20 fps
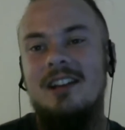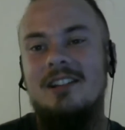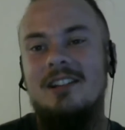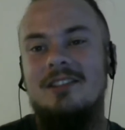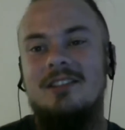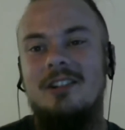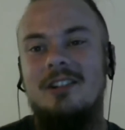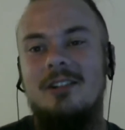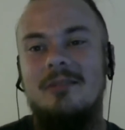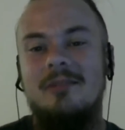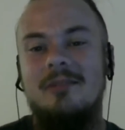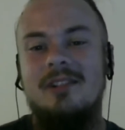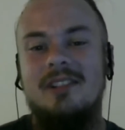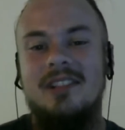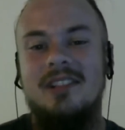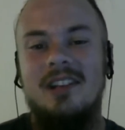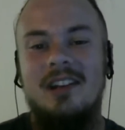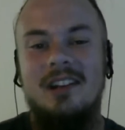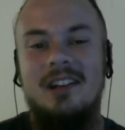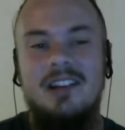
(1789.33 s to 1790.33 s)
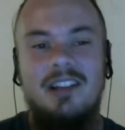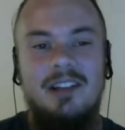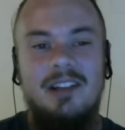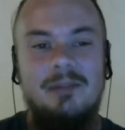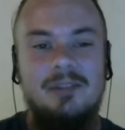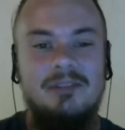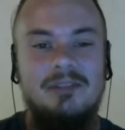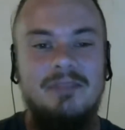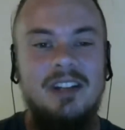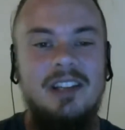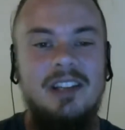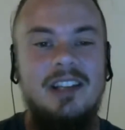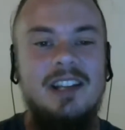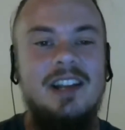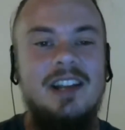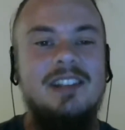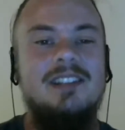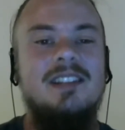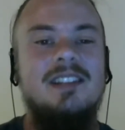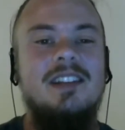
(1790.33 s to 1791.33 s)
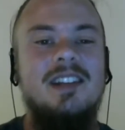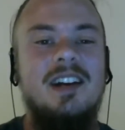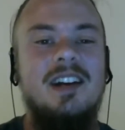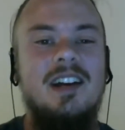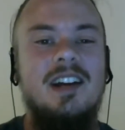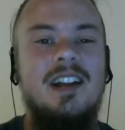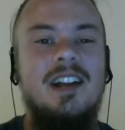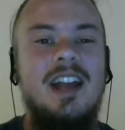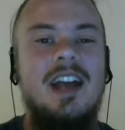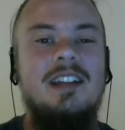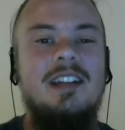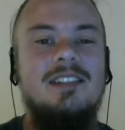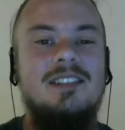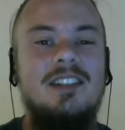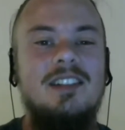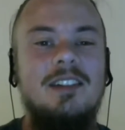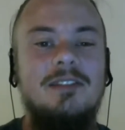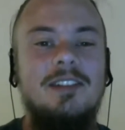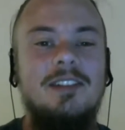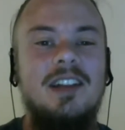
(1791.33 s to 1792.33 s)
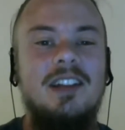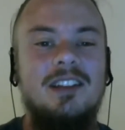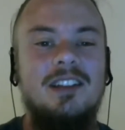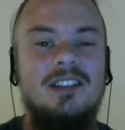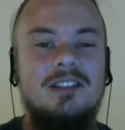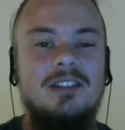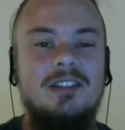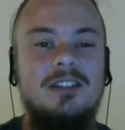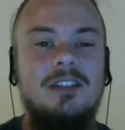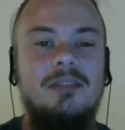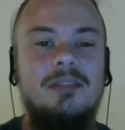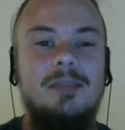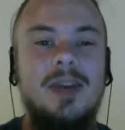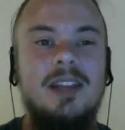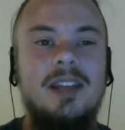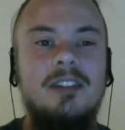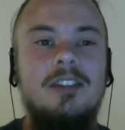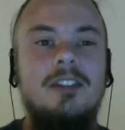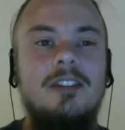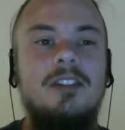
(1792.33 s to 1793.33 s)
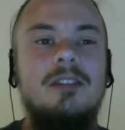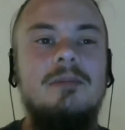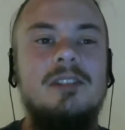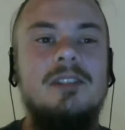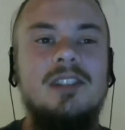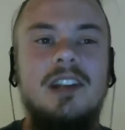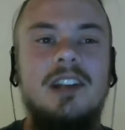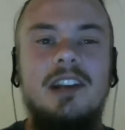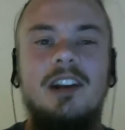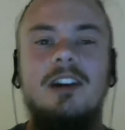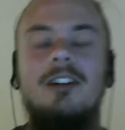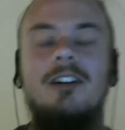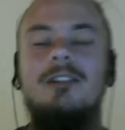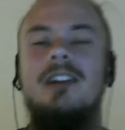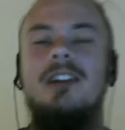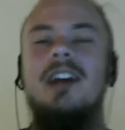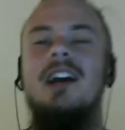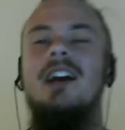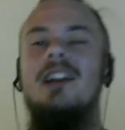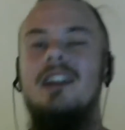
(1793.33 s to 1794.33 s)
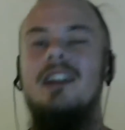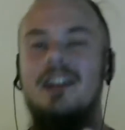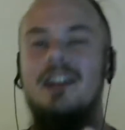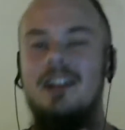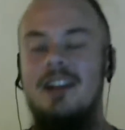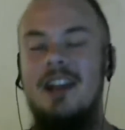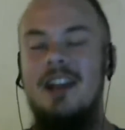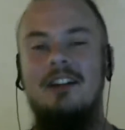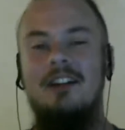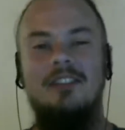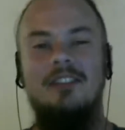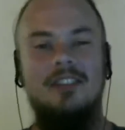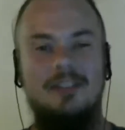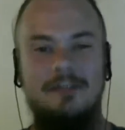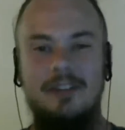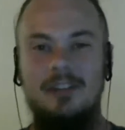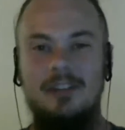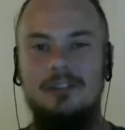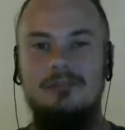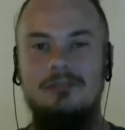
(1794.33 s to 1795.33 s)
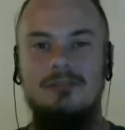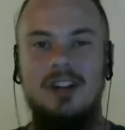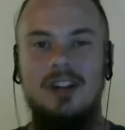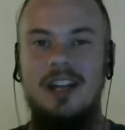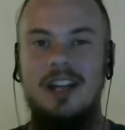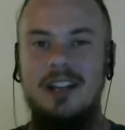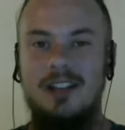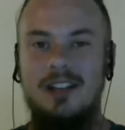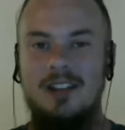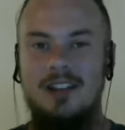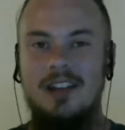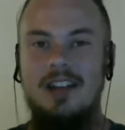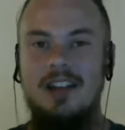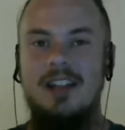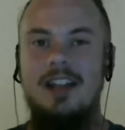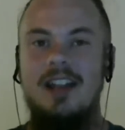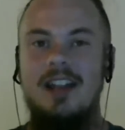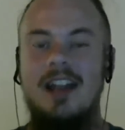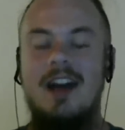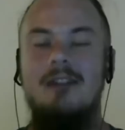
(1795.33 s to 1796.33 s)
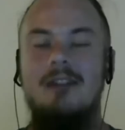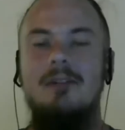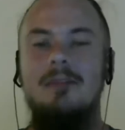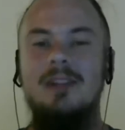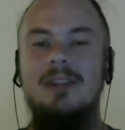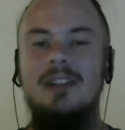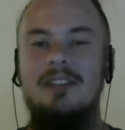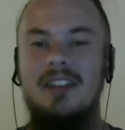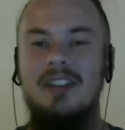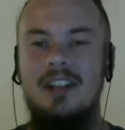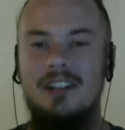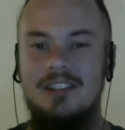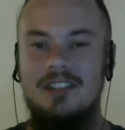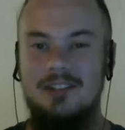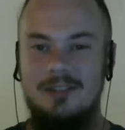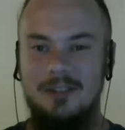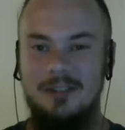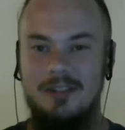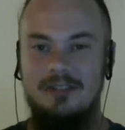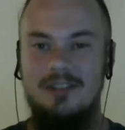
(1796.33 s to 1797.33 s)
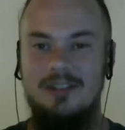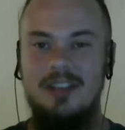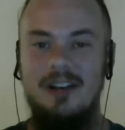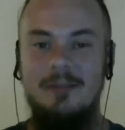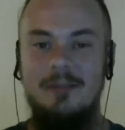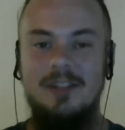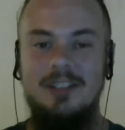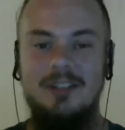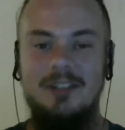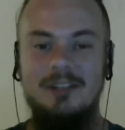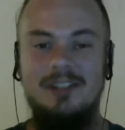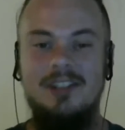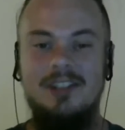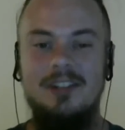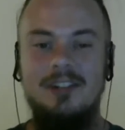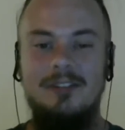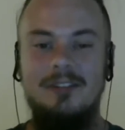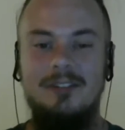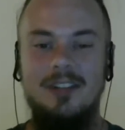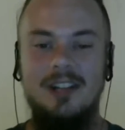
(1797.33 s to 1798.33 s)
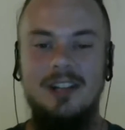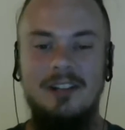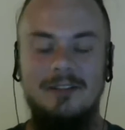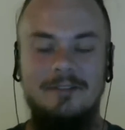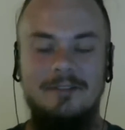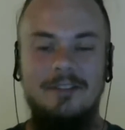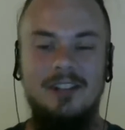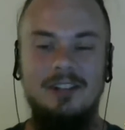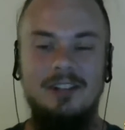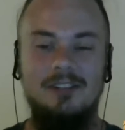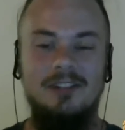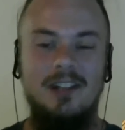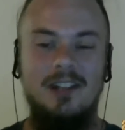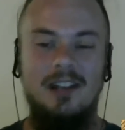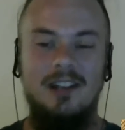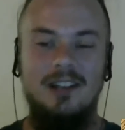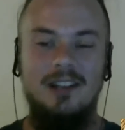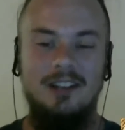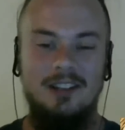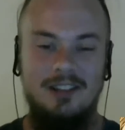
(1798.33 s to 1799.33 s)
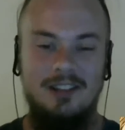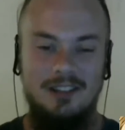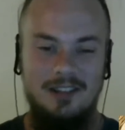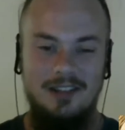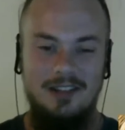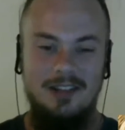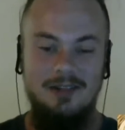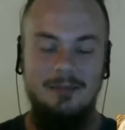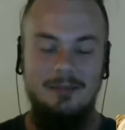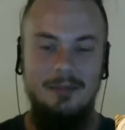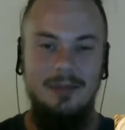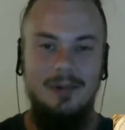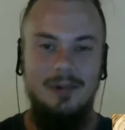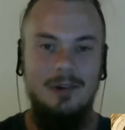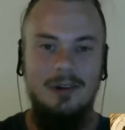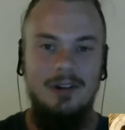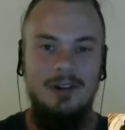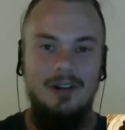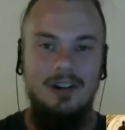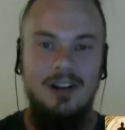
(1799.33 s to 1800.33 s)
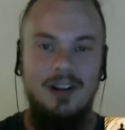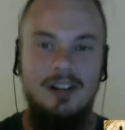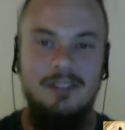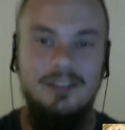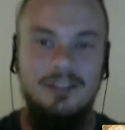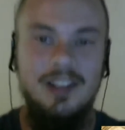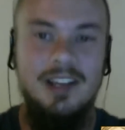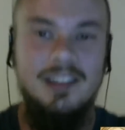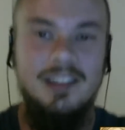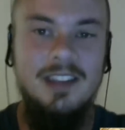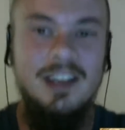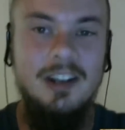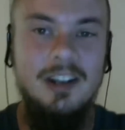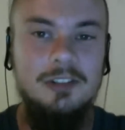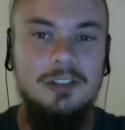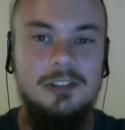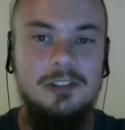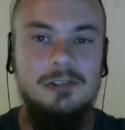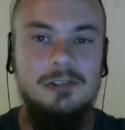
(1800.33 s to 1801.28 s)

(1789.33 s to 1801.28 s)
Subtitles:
So it was really Knights of the Nine and stuff like the Song of Pelennor that was okay, now this feels right. now Oblivion has sort of come into its own, and it feels like more of like the Elder